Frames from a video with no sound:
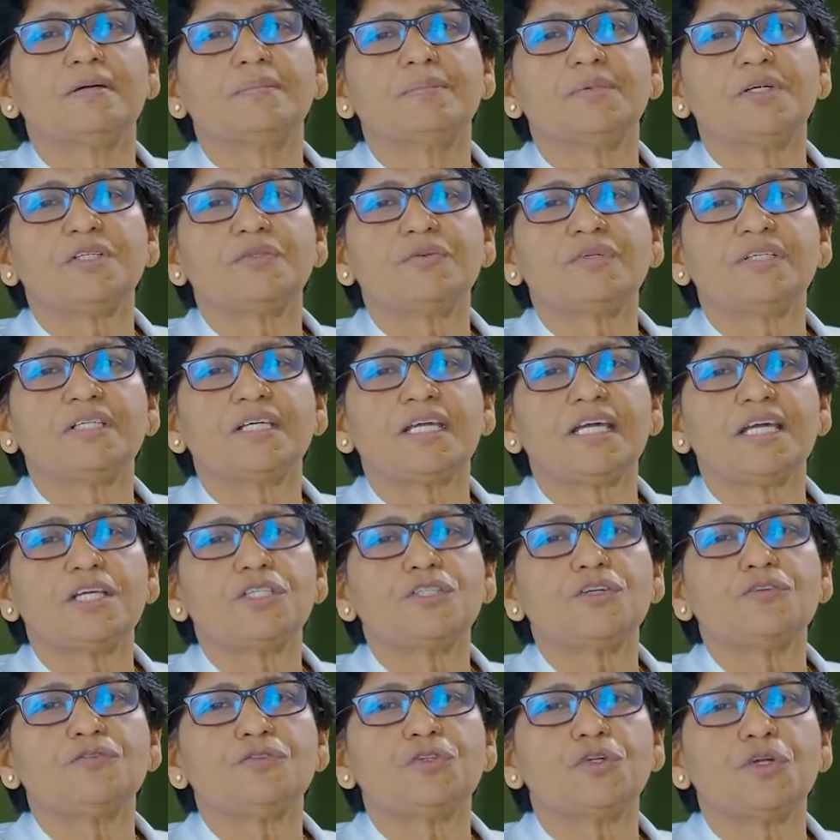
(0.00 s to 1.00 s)
between the
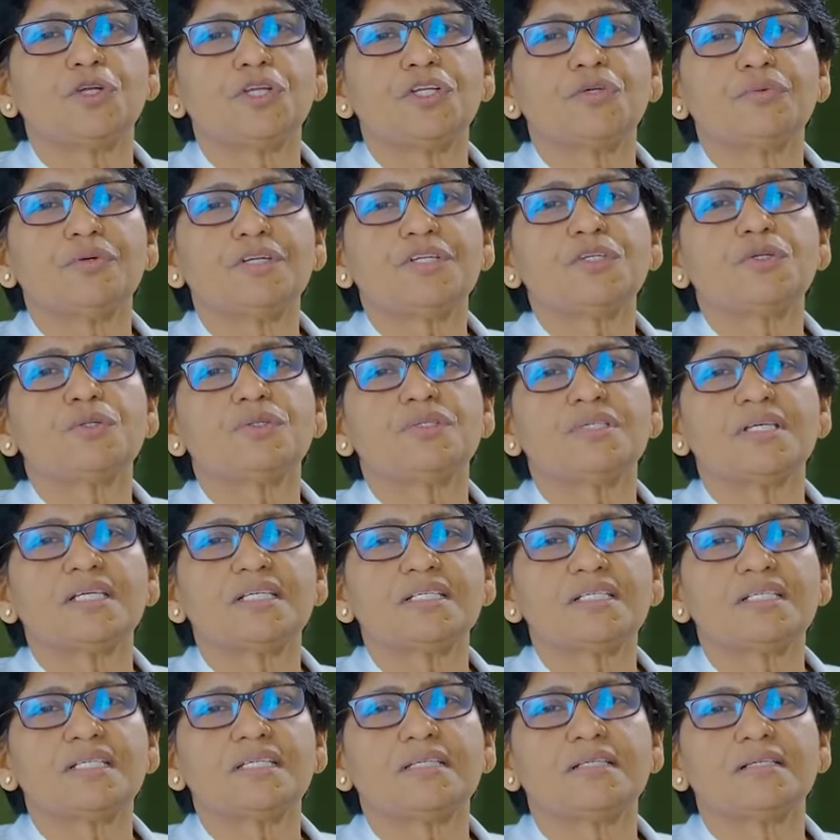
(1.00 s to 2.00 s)
age of twenty-one to
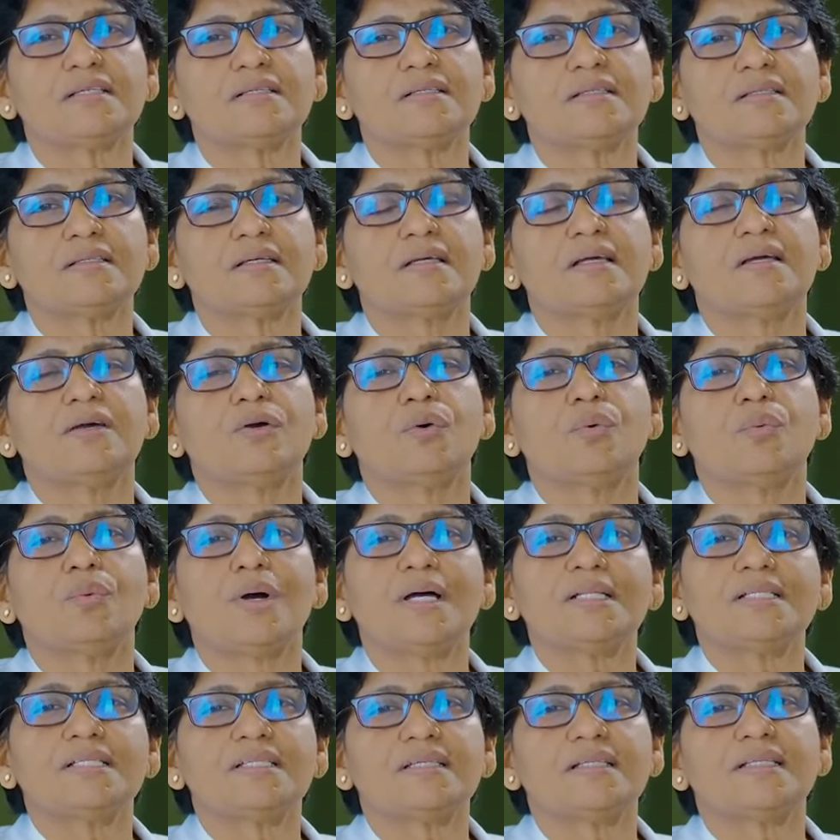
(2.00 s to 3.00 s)
sixty years
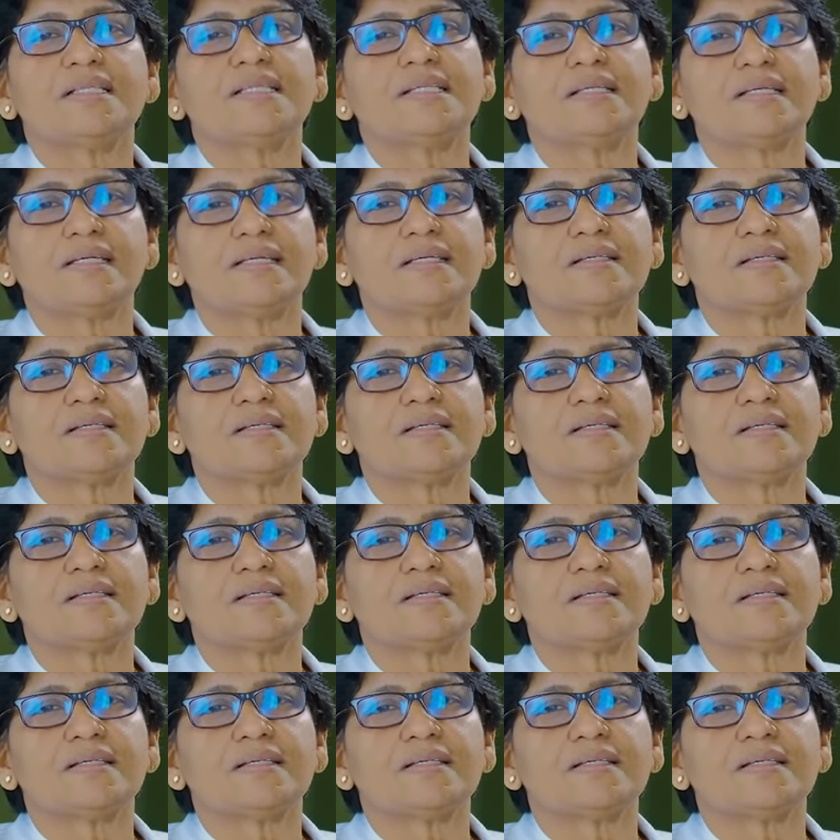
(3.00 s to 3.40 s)
once in three